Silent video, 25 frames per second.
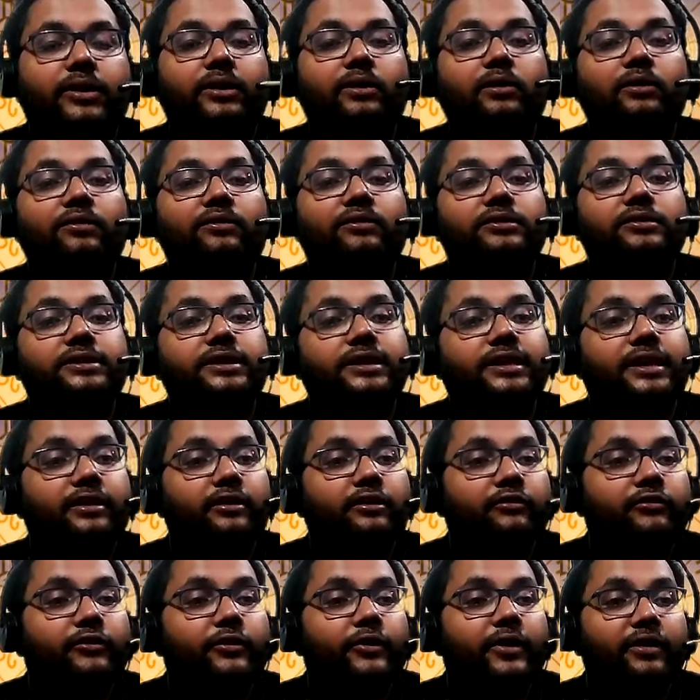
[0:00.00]
you can also take
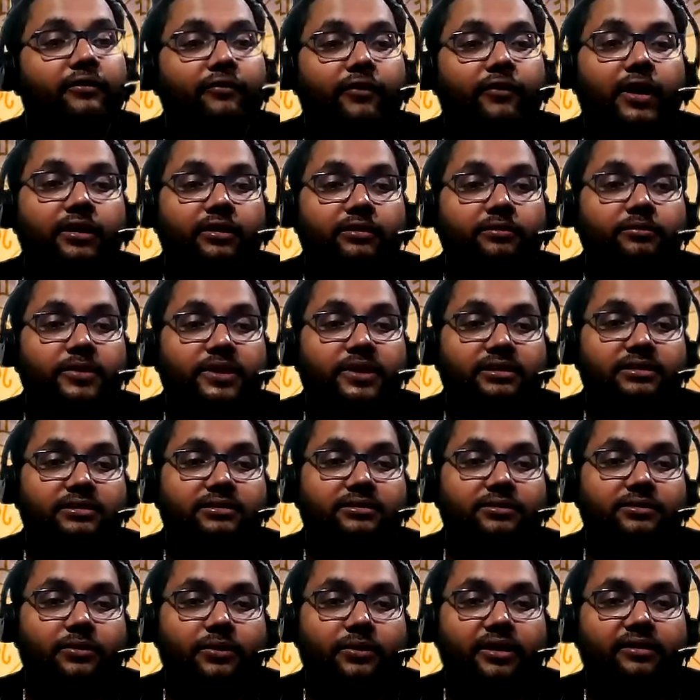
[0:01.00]
care of your
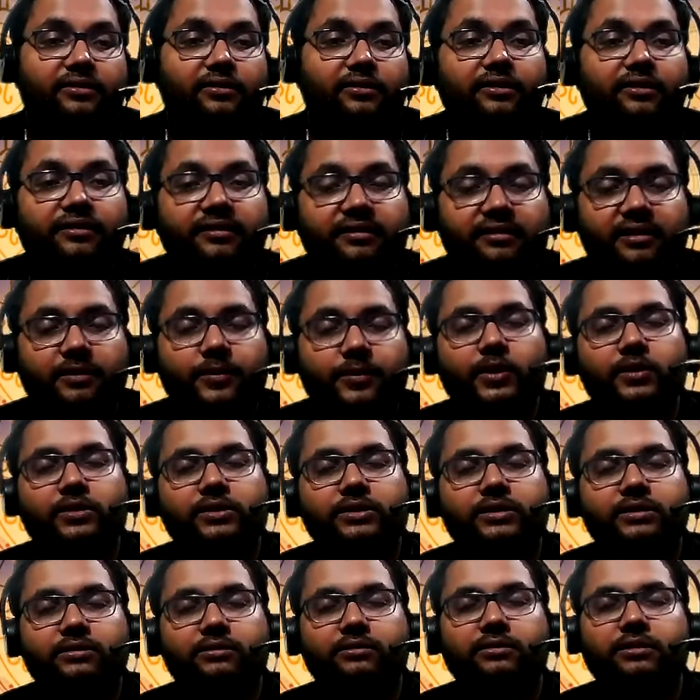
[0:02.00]
environment okay so this is
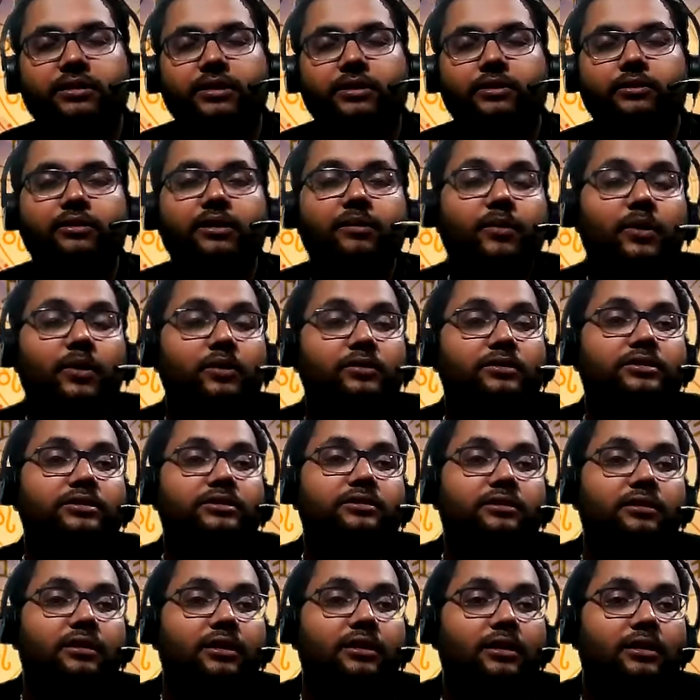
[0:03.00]
about you know about
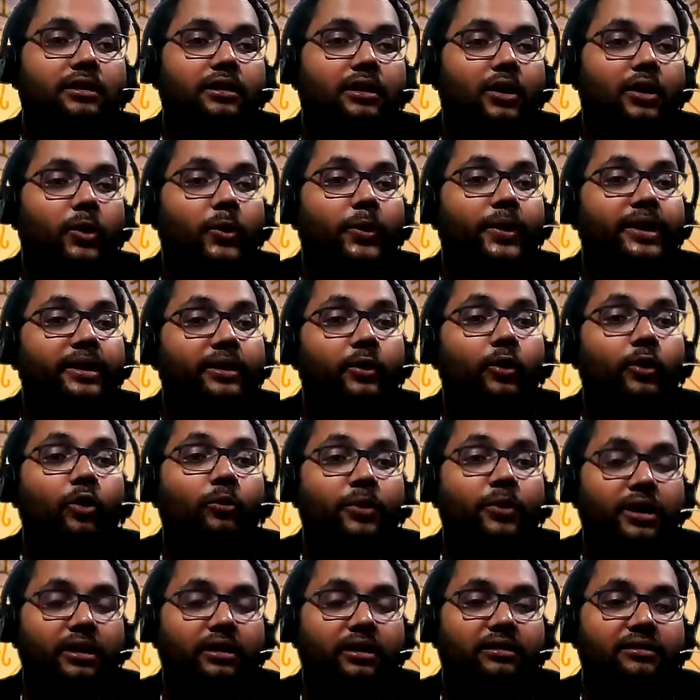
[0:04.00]
going
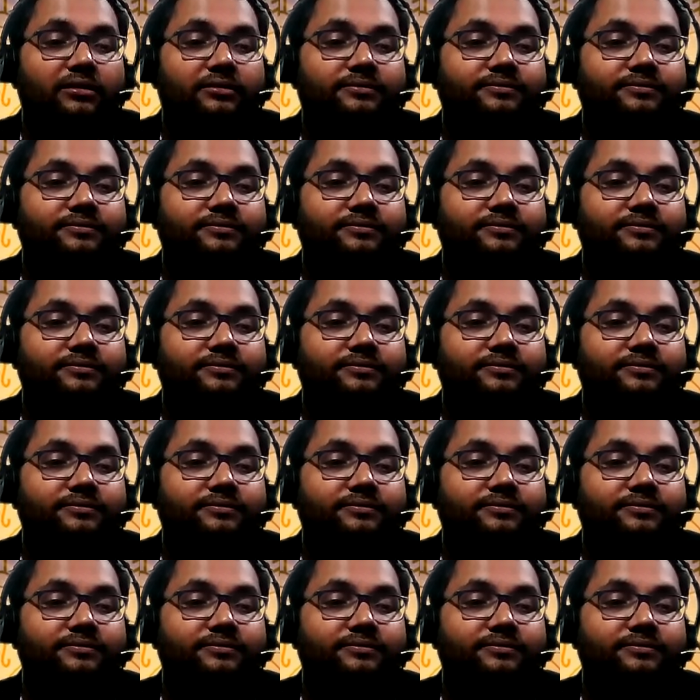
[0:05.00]
global